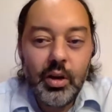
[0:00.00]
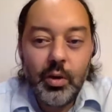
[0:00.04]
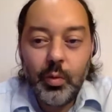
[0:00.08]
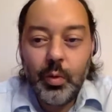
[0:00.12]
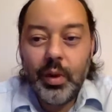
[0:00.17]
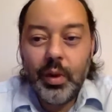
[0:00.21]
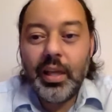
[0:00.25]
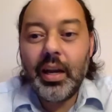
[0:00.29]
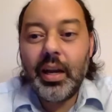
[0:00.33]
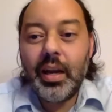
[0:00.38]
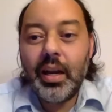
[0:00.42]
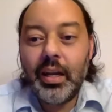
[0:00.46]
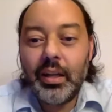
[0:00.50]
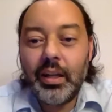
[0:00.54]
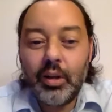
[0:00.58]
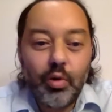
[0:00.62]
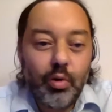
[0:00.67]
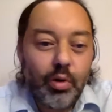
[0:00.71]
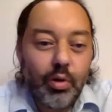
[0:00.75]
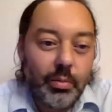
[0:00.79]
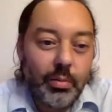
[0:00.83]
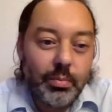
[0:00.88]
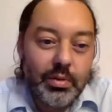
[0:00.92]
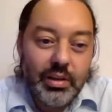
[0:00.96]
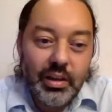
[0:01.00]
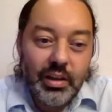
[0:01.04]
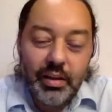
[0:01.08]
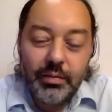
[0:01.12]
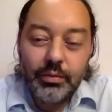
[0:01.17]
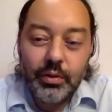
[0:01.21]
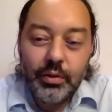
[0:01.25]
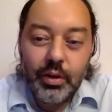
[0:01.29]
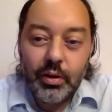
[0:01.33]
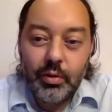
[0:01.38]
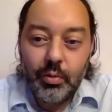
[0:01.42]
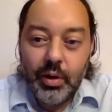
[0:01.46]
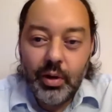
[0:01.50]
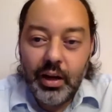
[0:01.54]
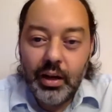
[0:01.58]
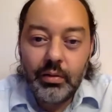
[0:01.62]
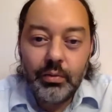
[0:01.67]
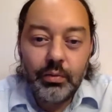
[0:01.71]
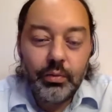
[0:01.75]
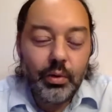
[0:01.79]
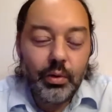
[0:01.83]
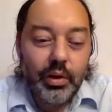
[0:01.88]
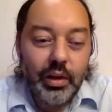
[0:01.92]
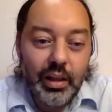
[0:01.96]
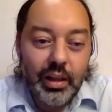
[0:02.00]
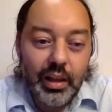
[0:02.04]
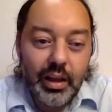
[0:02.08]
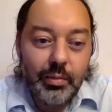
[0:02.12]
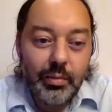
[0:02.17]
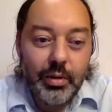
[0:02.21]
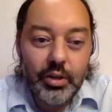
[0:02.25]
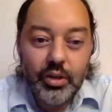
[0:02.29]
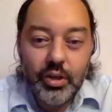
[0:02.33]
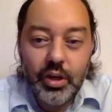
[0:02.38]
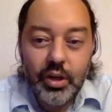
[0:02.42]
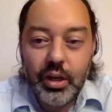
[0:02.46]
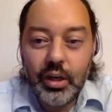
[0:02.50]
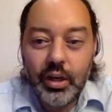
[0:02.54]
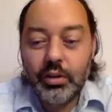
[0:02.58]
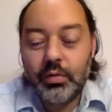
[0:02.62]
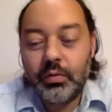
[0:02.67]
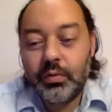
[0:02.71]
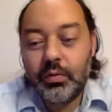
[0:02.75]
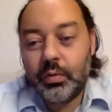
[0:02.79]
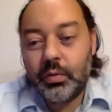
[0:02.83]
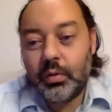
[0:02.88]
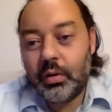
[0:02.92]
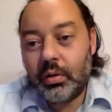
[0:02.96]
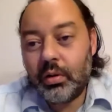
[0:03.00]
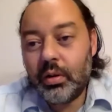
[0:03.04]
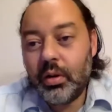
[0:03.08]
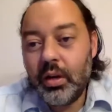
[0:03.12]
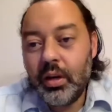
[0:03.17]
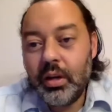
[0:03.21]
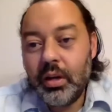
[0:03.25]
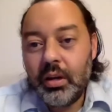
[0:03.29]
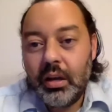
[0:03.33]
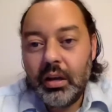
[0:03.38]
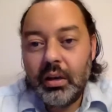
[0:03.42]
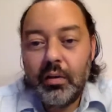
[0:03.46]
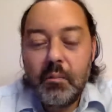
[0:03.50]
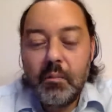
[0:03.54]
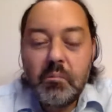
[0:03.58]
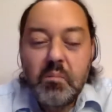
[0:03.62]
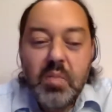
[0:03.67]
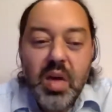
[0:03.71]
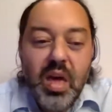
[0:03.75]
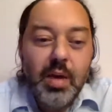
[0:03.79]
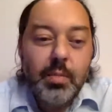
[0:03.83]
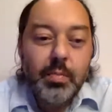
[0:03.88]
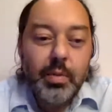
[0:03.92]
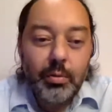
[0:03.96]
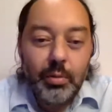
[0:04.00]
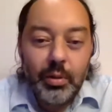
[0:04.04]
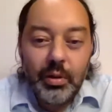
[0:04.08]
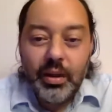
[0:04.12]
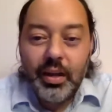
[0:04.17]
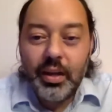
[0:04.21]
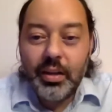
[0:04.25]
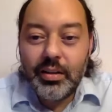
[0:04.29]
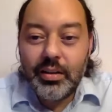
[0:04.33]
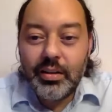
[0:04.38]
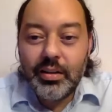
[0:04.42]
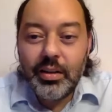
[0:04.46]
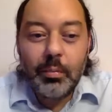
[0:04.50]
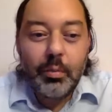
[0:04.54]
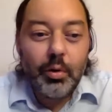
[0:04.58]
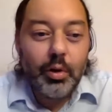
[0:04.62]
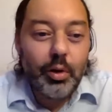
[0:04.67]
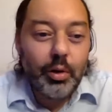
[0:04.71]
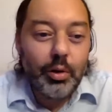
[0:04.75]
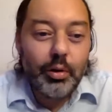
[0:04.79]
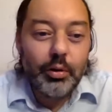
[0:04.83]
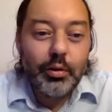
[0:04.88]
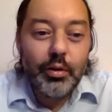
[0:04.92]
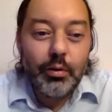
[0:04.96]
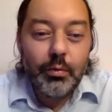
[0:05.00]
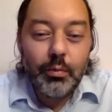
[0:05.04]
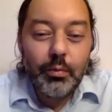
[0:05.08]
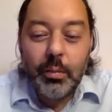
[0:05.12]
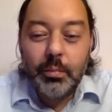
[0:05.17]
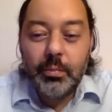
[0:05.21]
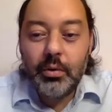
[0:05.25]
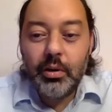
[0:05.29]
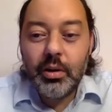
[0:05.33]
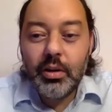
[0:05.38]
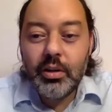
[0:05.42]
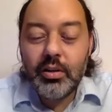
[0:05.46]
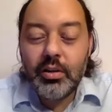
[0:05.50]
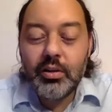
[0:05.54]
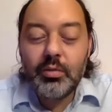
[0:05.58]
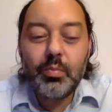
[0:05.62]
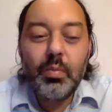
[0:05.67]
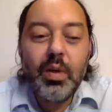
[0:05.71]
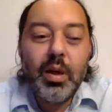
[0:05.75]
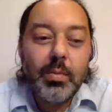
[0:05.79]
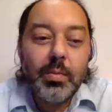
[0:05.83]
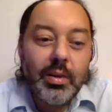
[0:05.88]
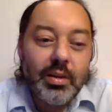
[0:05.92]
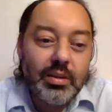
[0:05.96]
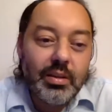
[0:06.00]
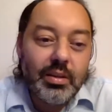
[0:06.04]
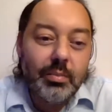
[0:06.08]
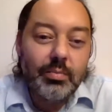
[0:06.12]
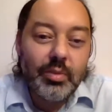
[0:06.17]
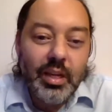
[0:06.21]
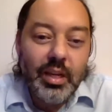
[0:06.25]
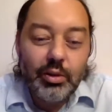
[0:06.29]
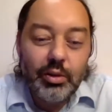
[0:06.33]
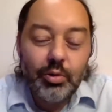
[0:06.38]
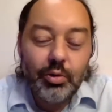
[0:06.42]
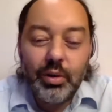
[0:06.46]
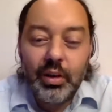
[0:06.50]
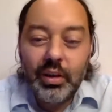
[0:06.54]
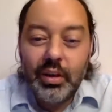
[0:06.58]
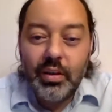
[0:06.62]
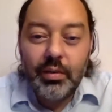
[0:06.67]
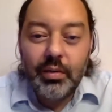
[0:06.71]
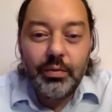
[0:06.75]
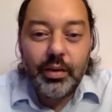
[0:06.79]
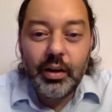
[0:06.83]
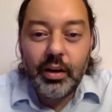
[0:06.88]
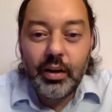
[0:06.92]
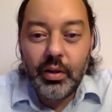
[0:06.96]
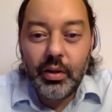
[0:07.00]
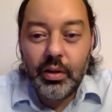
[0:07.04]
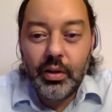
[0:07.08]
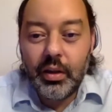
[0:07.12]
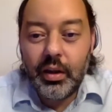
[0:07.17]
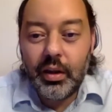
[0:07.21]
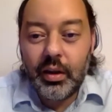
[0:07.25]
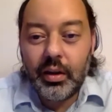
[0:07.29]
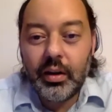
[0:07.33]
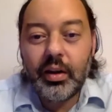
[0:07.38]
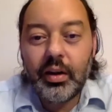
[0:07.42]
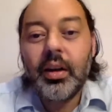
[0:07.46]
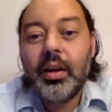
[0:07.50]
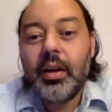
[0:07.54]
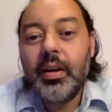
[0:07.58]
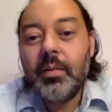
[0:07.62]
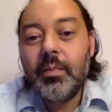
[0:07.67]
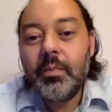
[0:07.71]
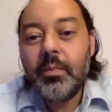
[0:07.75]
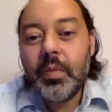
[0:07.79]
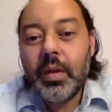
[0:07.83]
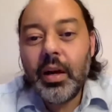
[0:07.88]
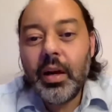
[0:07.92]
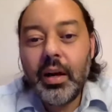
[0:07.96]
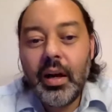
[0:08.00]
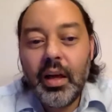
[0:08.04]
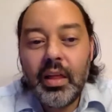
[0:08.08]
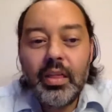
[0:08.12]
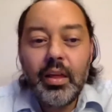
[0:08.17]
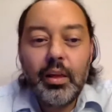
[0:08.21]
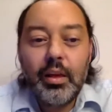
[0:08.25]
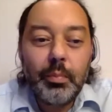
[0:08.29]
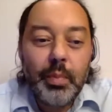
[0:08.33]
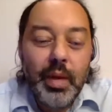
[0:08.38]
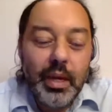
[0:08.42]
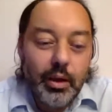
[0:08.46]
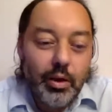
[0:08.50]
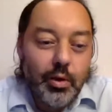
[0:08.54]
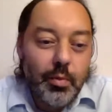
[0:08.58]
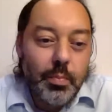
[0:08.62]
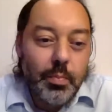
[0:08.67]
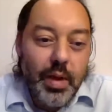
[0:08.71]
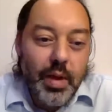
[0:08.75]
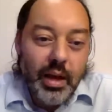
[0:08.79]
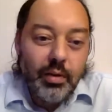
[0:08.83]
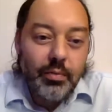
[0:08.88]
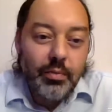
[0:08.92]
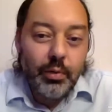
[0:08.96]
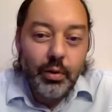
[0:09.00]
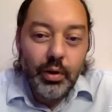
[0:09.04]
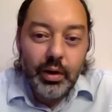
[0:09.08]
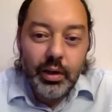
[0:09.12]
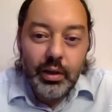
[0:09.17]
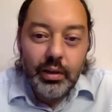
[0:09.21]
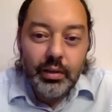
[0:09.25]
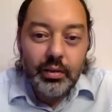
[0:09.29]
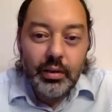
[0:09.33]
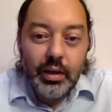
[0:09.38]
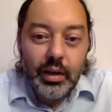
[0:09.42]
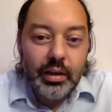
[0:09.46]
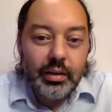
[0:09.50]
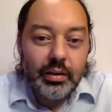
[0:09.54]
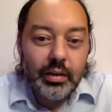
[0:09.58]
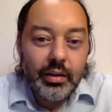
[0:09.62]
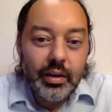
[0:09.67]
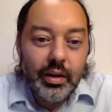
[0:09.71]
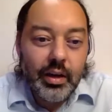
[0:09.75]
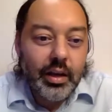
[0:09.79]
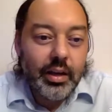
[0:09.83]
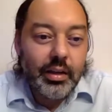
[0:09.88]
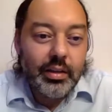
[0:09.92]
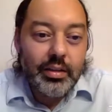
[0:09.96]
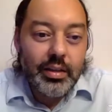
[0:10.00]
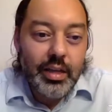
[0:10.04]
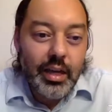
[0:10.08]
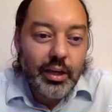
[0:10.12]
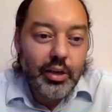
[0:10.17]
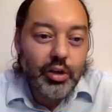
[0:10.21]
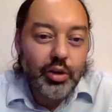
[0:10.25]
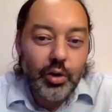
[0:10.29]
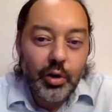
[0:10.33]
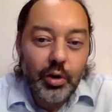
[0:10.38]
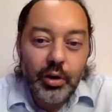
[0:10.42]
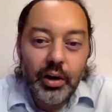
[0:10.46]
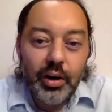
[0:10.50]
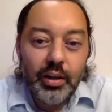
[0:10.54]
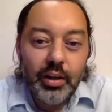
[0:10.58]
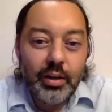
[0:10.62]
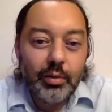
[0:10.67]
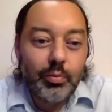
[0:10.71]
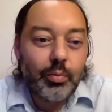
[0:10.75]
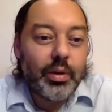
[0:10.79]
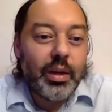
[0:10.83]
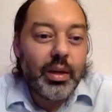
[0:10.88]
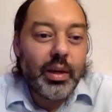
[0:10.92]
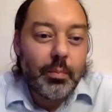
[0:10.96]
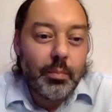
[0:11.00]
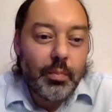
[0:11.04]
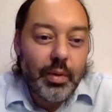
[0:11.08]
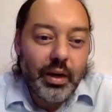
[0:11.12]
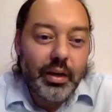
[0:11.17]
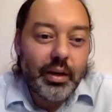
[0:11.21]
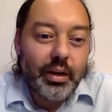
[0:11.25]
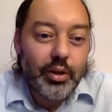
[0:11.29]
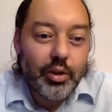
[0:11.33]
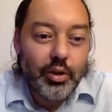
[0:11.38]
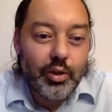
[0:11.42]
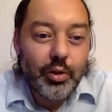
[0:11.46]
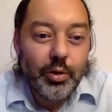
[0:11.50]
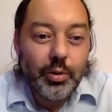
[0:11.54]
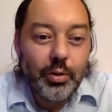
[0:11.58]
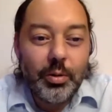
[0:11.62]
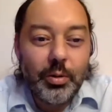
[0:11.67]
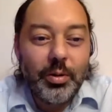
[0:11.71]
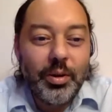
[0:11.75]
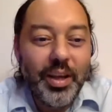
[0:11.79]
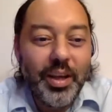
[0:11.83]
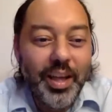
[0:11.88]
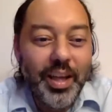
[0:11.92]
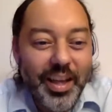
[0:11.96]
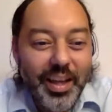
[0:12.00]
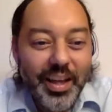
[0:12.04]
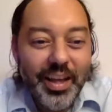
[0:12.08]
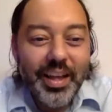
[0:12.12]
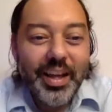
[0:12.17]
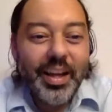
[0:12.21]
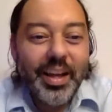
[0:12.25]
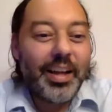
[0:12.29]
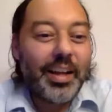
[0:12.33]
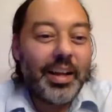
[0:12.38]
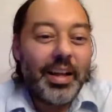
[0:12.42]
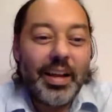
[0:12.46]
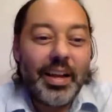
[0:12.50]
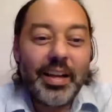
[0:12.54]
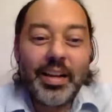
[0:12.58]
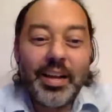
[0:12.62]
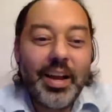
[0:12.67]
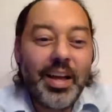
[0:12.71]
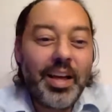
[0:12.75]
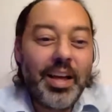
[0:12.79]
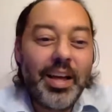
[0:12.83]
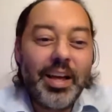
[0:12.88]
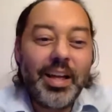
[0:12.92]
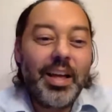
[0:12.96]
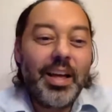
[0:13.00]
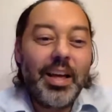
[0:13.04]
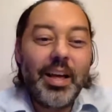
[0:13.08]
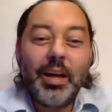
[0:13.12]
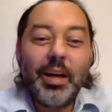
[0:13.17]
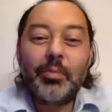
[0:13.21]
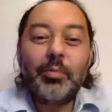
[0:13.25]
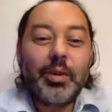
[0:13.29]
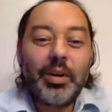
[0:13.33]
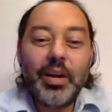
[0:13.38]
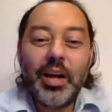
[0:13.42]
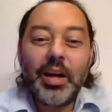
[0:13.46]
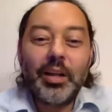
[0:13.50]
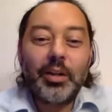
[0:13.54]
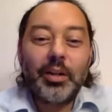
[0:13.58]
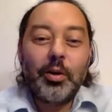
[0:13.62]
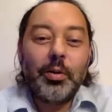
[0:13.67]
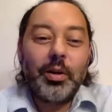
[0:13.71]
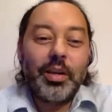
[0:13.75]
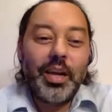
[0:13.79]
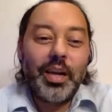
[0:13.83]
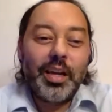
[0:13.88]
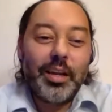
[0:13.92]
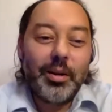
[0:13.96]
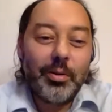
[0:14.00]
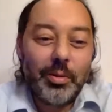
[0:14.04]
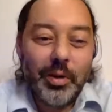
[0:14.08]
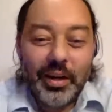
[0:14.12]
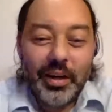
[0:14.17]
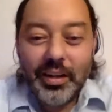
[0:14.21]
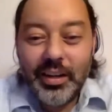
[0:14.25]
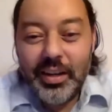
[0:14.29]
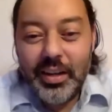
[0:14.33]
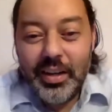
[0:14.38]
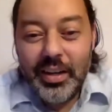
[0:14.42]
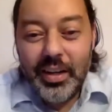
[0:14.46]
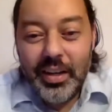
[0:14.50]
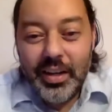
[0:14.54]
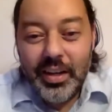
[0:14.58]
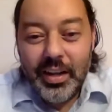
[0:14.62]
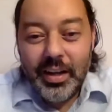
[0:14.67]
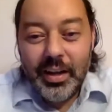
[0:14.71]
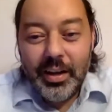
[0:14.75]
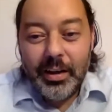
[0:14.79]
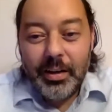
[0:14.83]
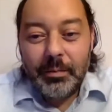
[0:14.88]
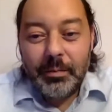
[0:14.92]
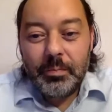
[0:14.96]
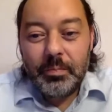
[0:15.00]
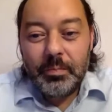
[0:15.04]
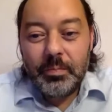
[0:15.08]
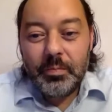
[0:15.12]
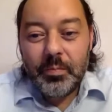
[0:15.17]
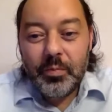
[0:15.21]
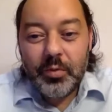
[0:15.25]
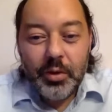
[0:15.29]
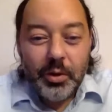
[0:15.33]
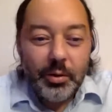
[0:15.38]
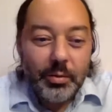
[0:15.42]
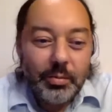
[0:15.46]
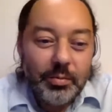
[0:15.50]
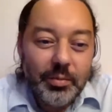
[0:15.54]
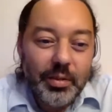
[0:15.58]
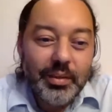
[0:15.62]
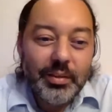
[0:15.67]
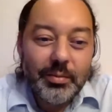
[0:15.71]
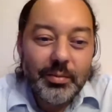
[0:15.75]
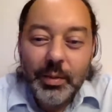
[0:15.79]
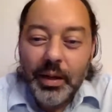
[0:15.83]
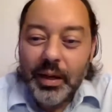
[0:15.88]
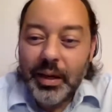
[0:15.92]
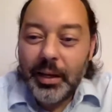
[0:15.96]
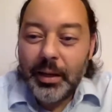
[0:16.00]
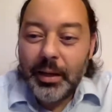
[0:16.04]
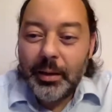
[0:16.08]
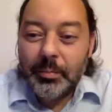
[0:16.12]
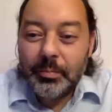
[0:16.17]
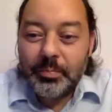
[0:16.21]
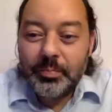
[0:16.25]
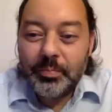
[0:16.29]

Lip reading: We're going to get crumbs left and right for climate change, for maybe we'll get some colonial reparations, maybe some debt relief here and there, and they'll make you beg for it and say sorry that we embarrassed you, and we're not going anywhere. So that's my.